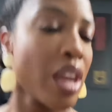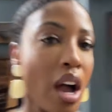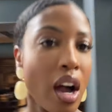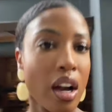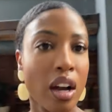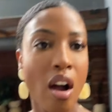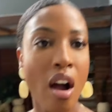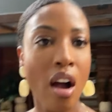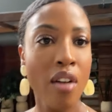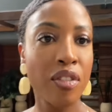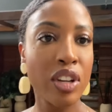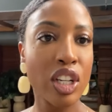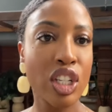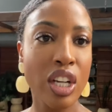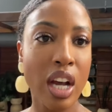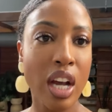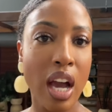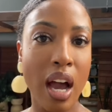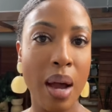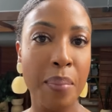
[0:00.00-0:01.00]
a coffee
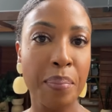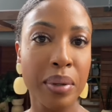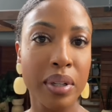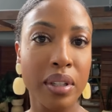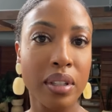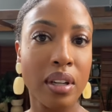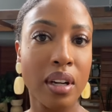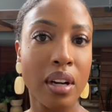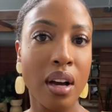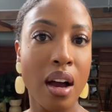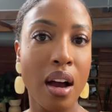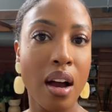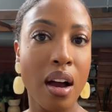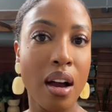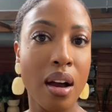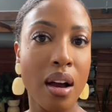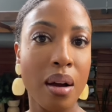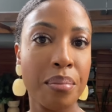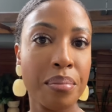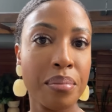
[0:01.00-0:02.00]
shop
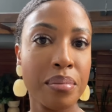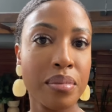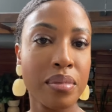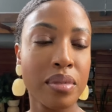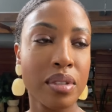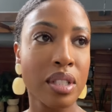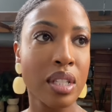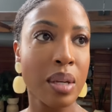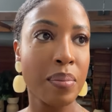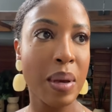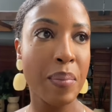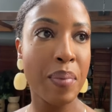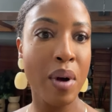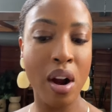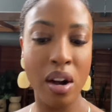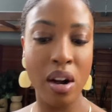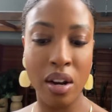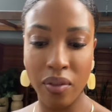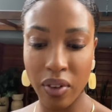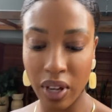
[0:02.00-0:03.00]
um, to be
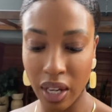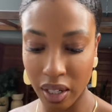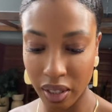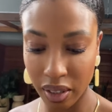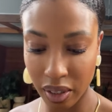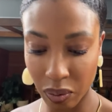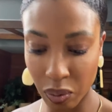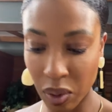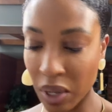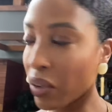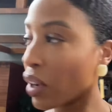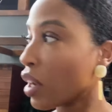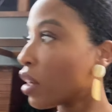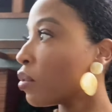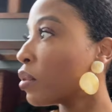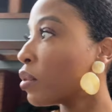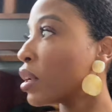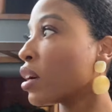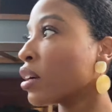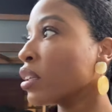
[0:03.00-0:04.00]
part of it. We've
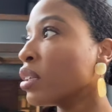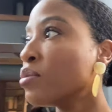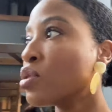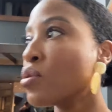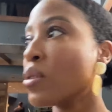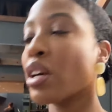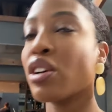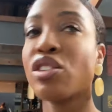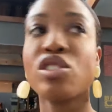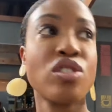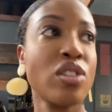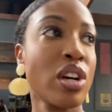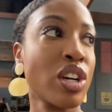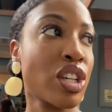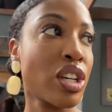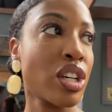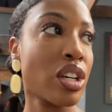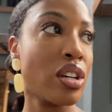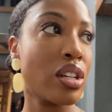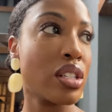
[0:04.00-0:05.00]
heard we heard them doing
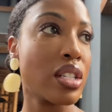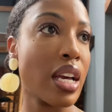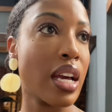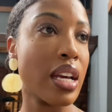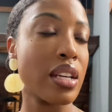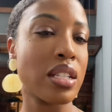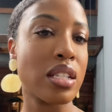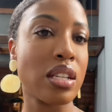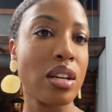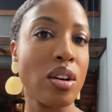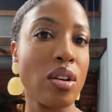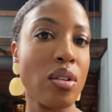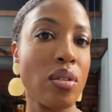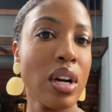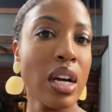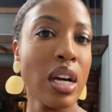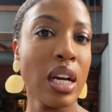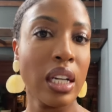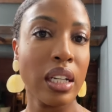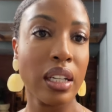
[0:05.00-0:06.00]
construction all day, so
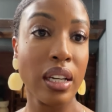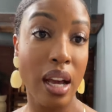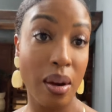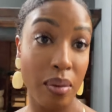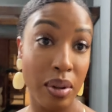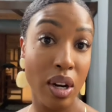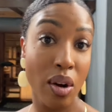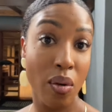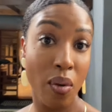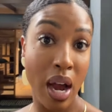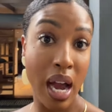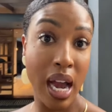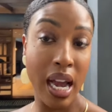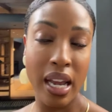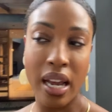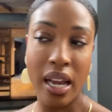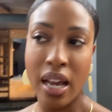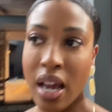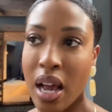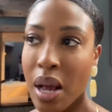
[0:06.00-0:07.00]
now we know
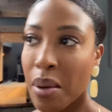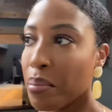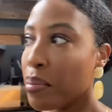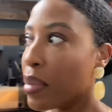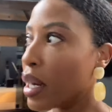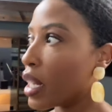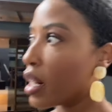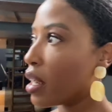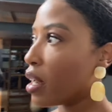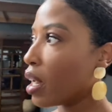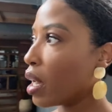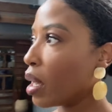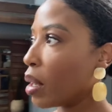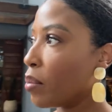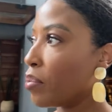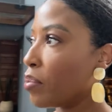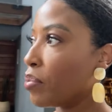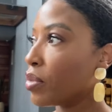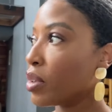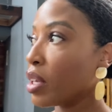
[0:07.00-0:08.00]
why. But
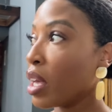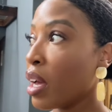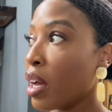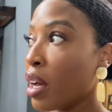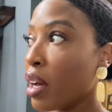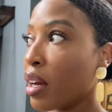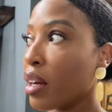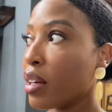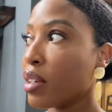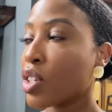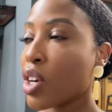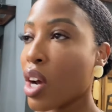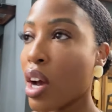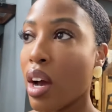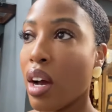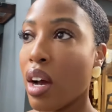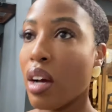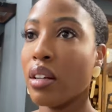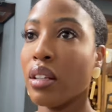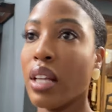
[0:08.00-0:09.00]
um, yeah,
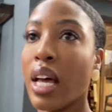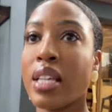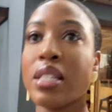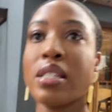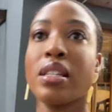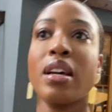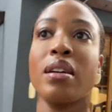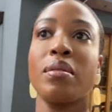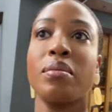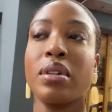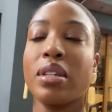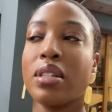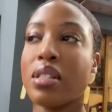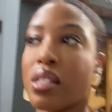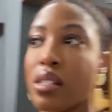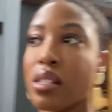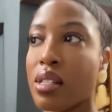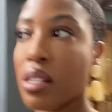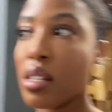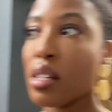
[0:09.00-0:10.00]
child, last night
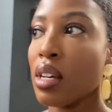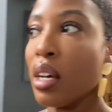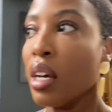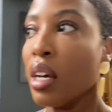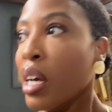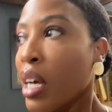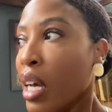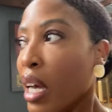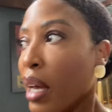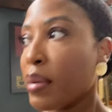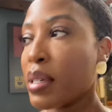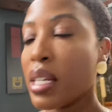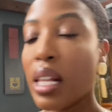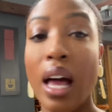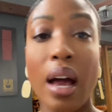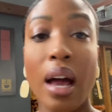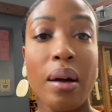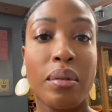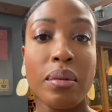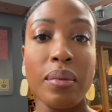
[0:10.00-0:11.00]
was it was a
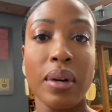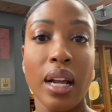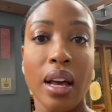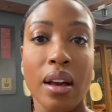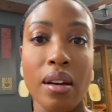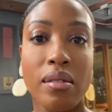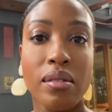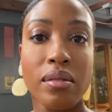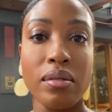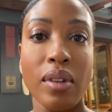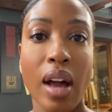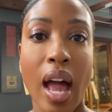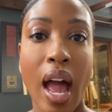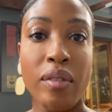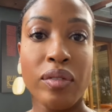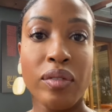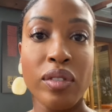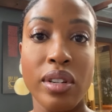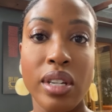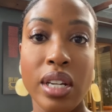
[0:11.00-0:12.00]
lot. We went out
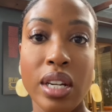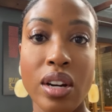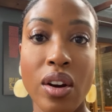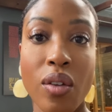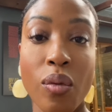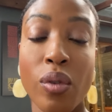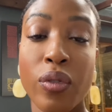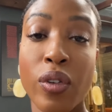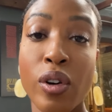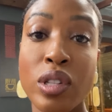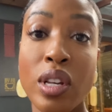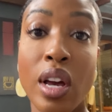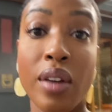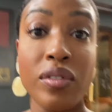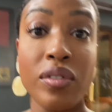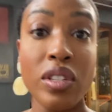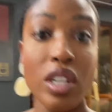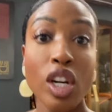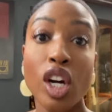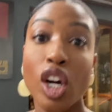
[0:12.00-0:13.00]
after dinner. Well, first
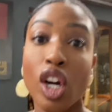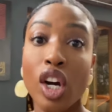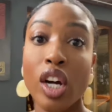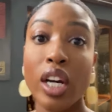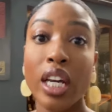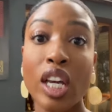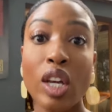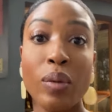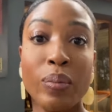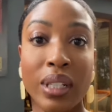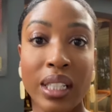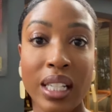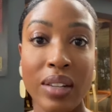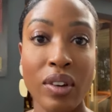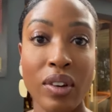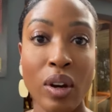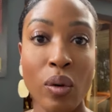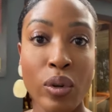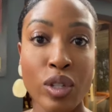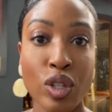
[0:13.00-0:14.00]
off, dinner, can you believe
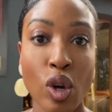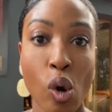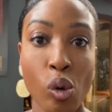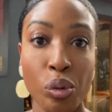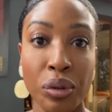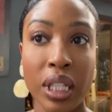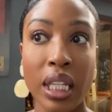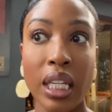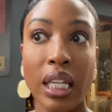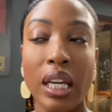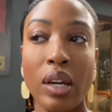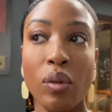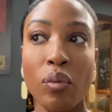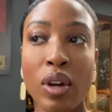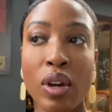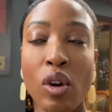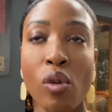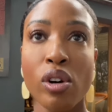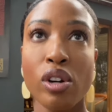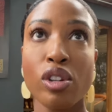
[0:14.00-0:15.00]
it, was only
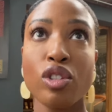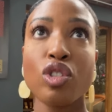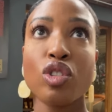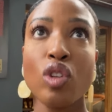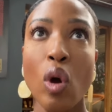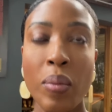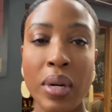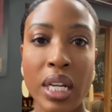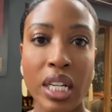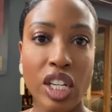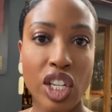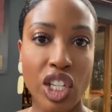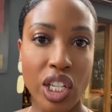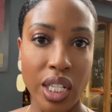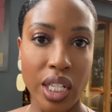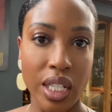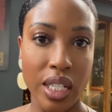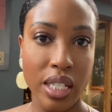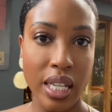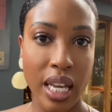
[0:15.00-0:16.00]
we ordered so many
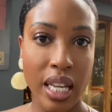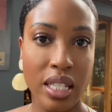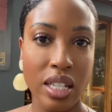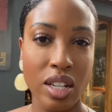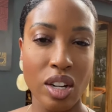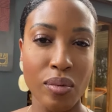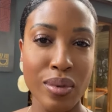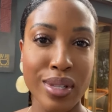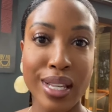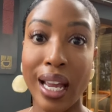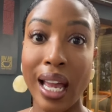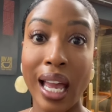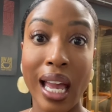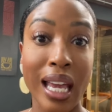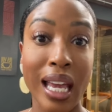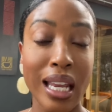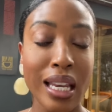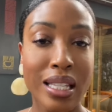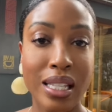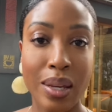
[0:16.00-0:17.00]
dishes and dinner was like
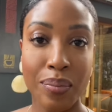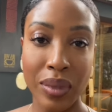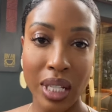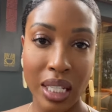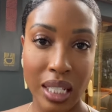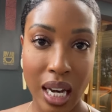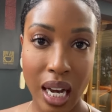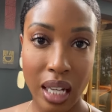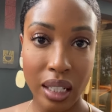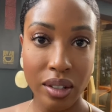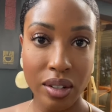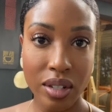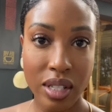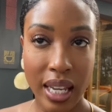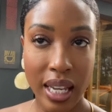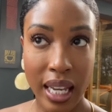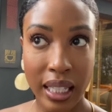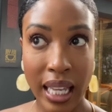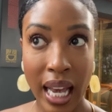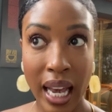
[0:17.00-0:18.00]
80 something dollars
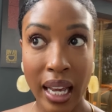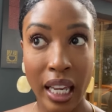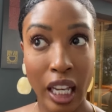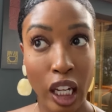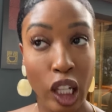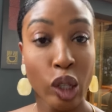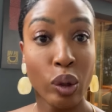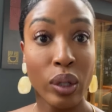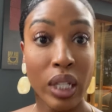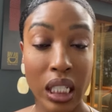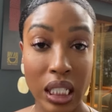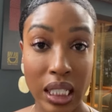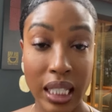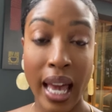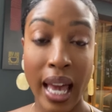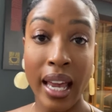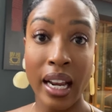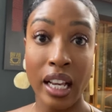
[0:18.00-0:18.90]
and that including that